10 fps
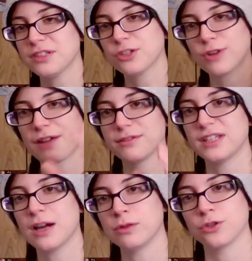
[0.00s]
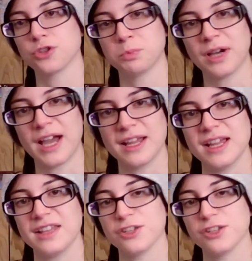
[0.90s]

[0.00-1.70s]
of the graphic novel goes by,